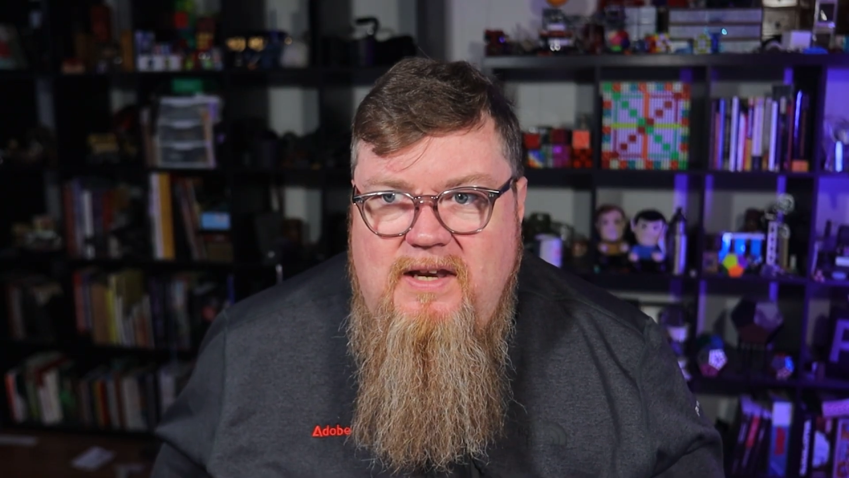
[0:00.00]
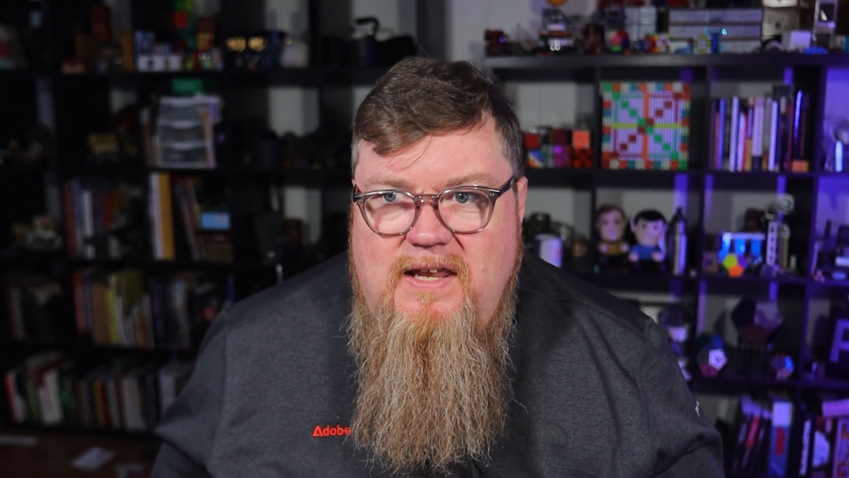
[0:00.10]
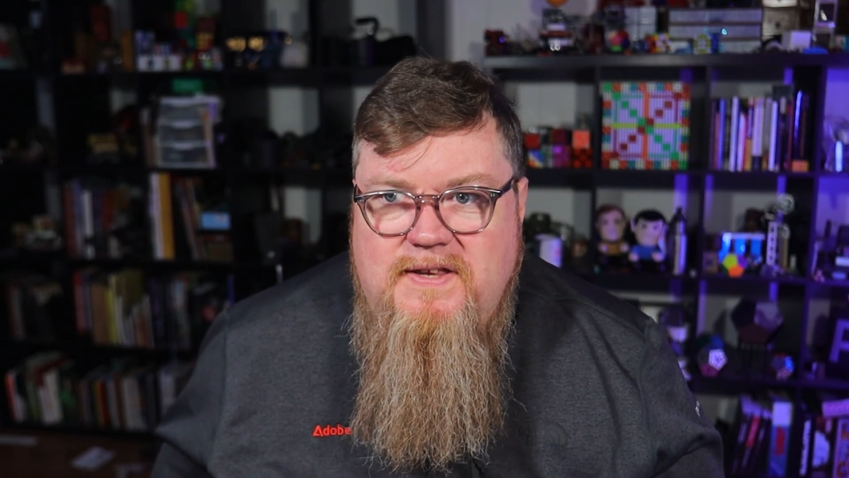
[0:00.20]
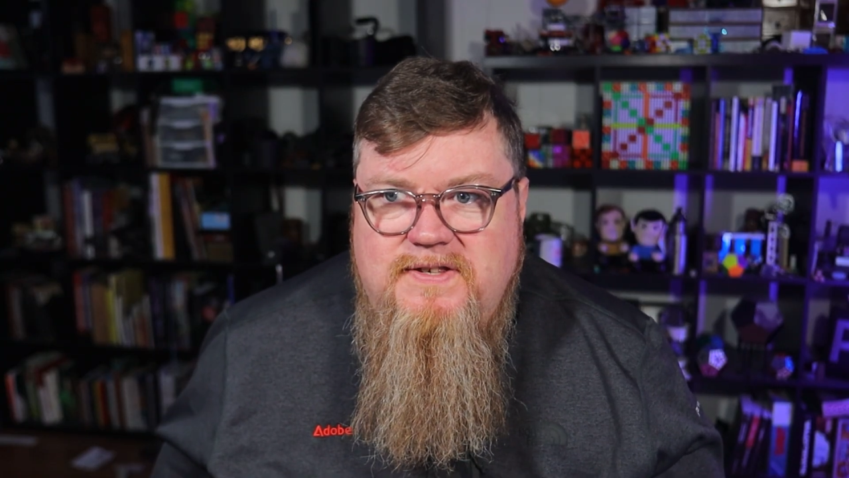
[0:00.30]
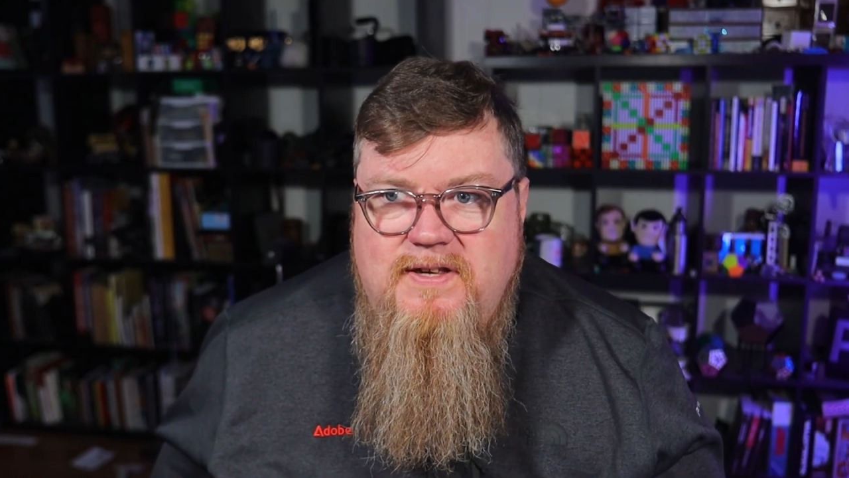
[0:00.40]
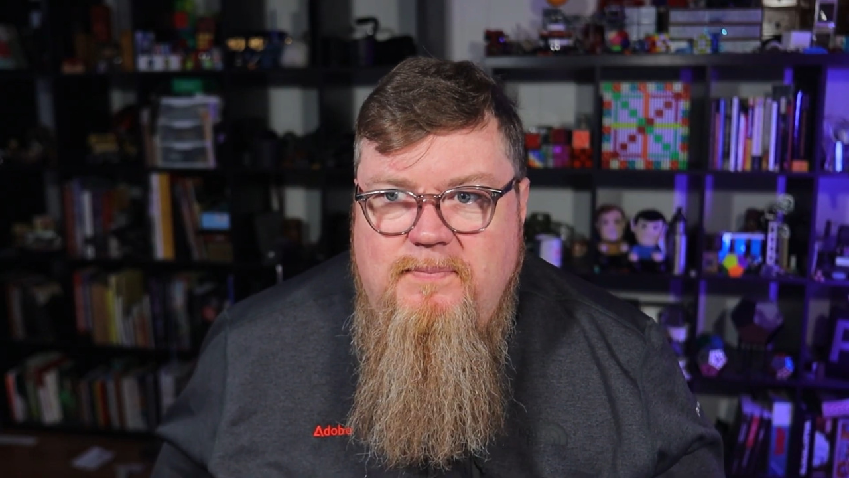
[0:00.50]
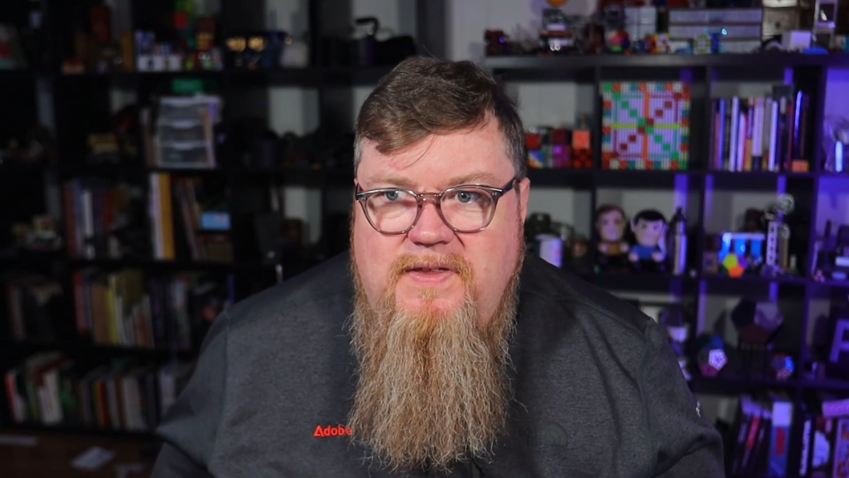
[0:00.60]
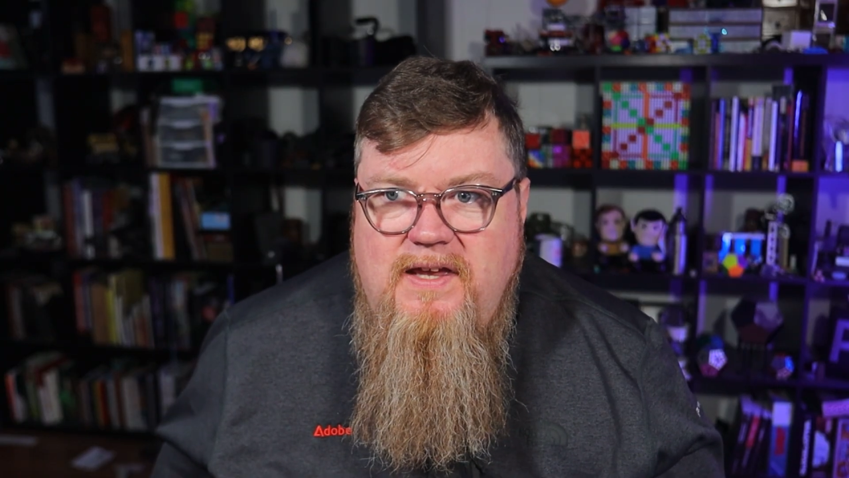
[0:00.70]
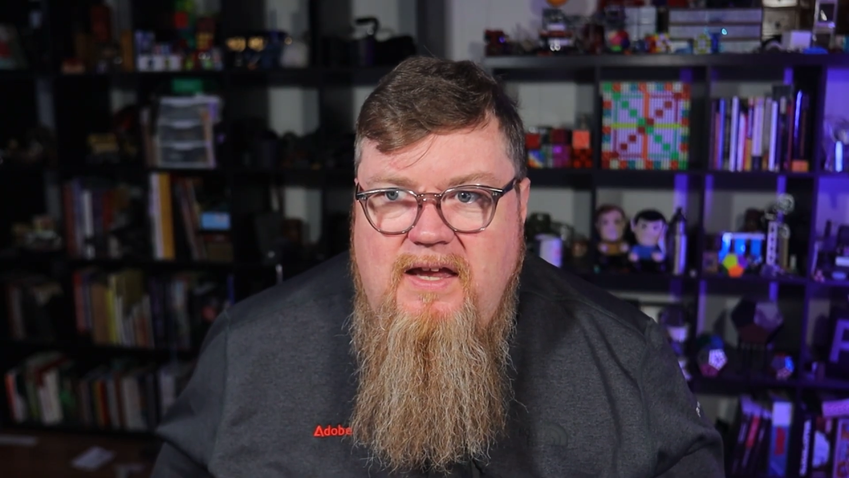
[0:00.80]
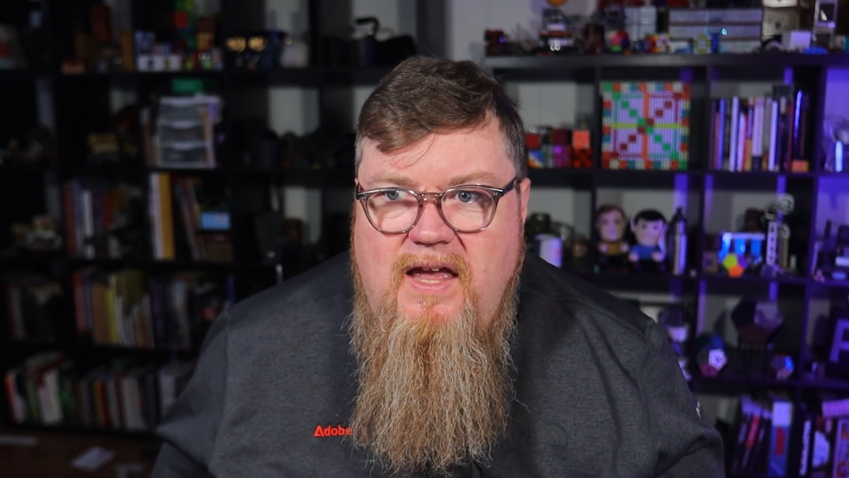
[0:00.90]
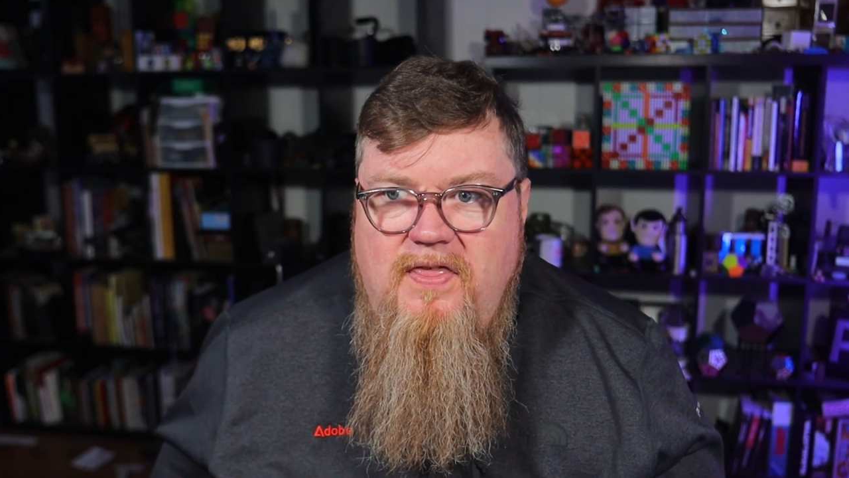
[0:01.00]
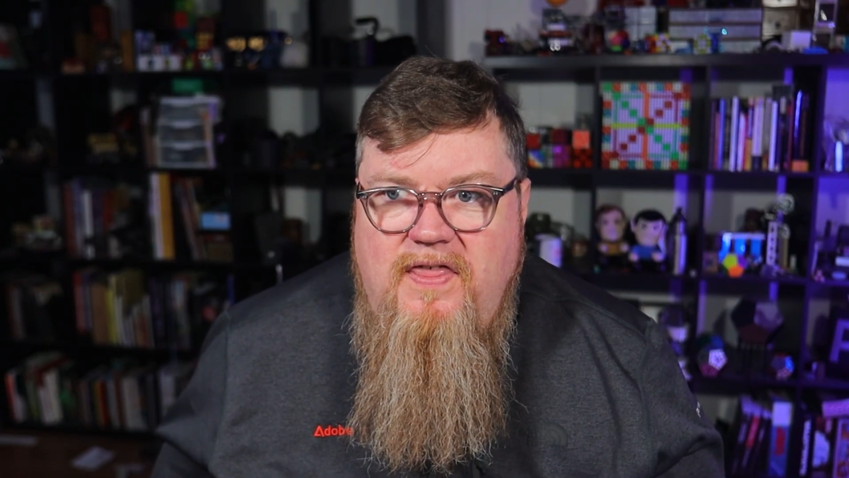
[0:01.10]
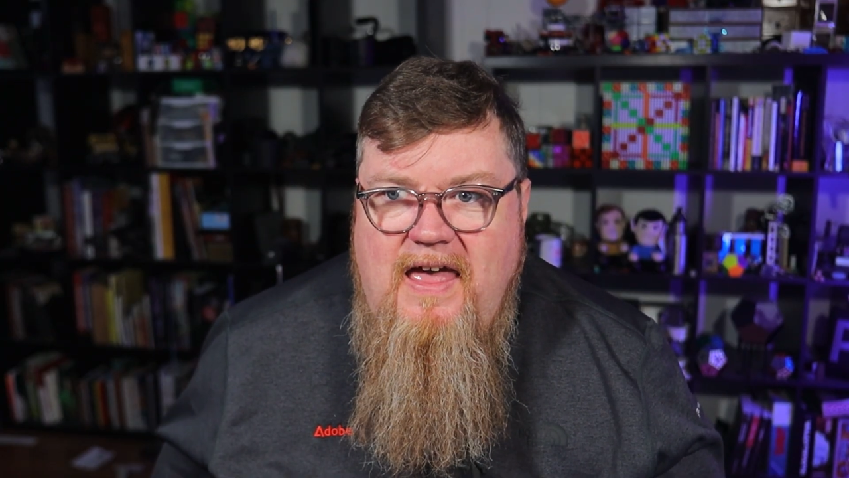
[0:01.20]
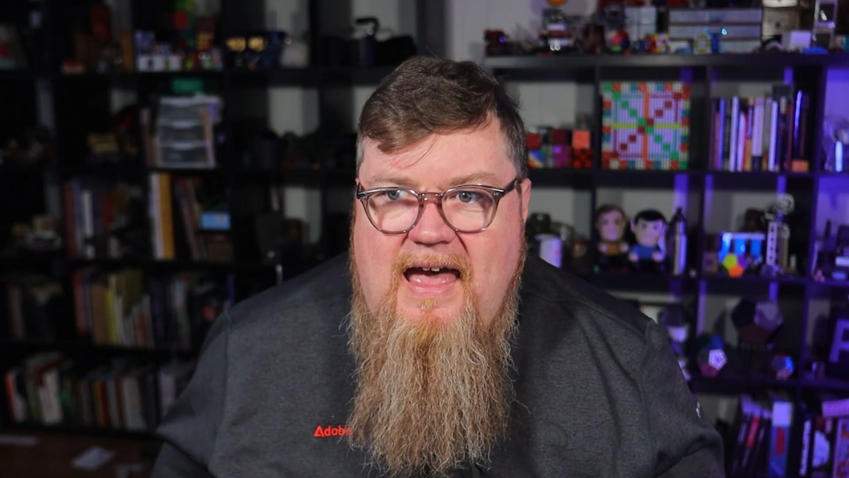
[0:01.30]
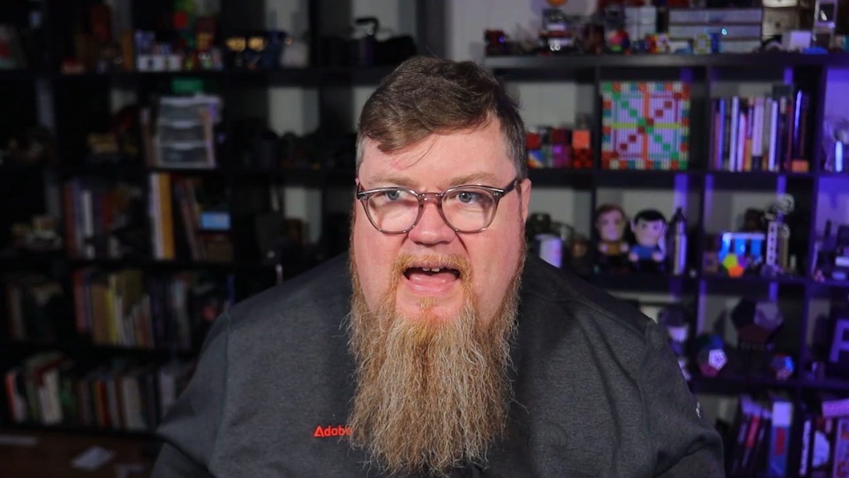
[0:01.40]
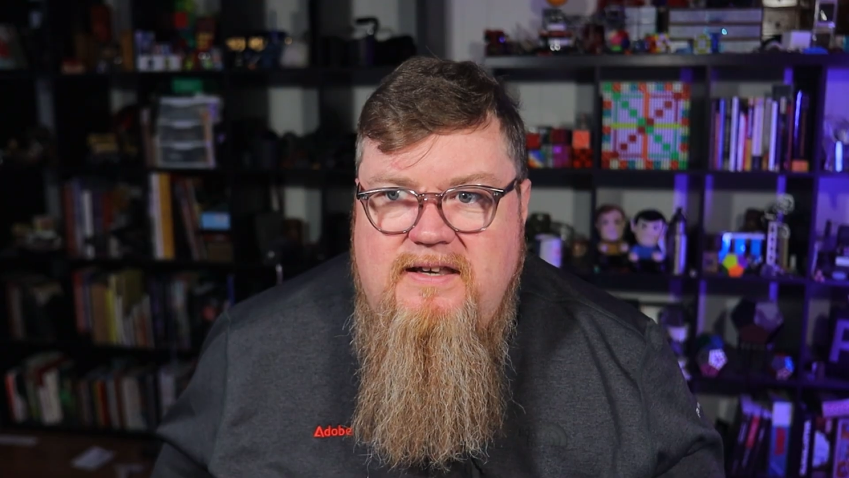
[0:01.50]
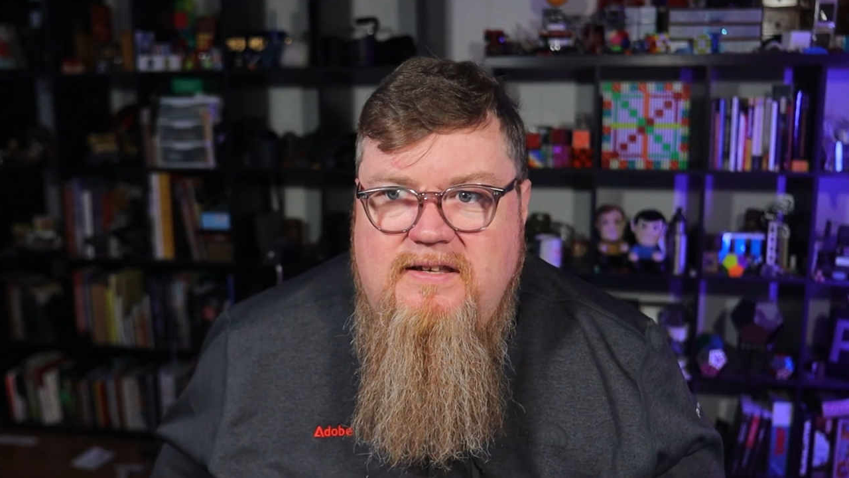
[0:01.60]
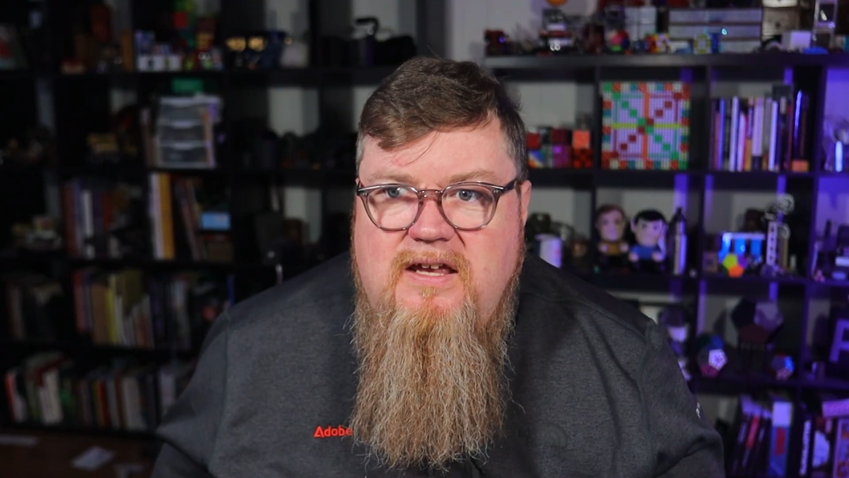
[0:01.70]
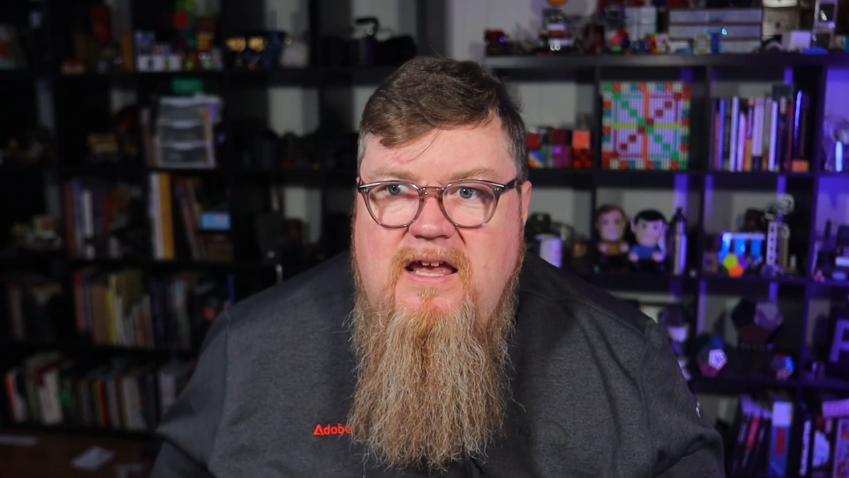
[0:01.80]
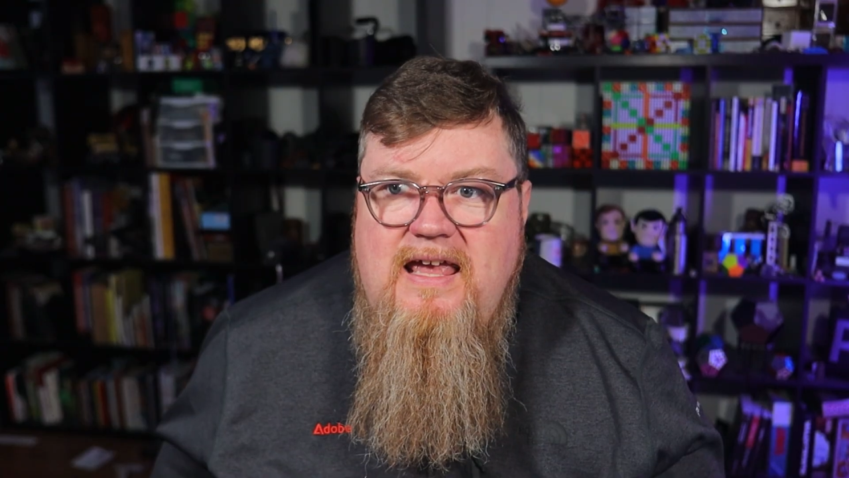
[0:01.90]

is something that